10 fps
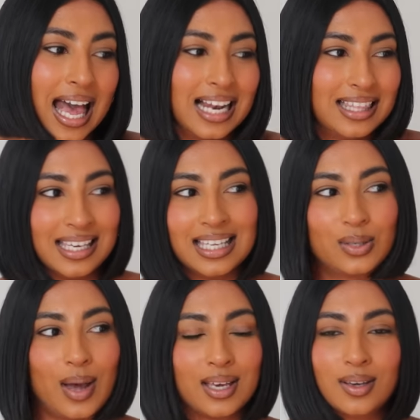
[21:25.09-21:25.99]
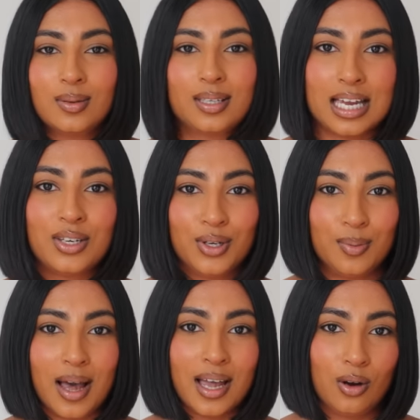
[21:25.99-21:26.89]
I think it's quite good because I
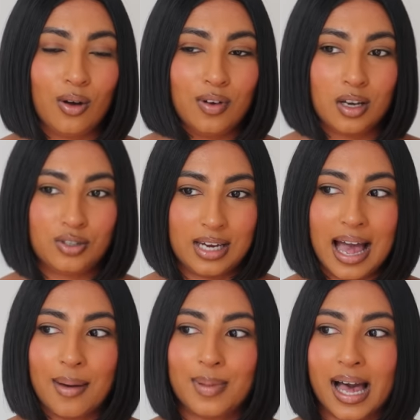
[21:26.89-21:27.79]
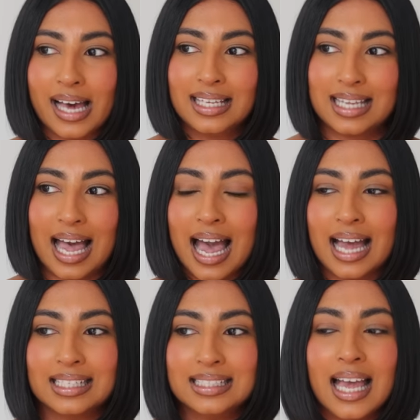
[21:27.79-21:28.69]
do buy a lot of luxury handbags
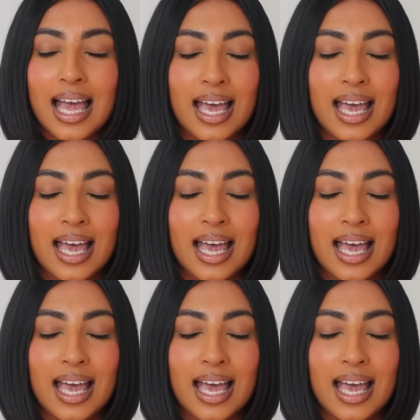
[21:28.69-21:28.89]
and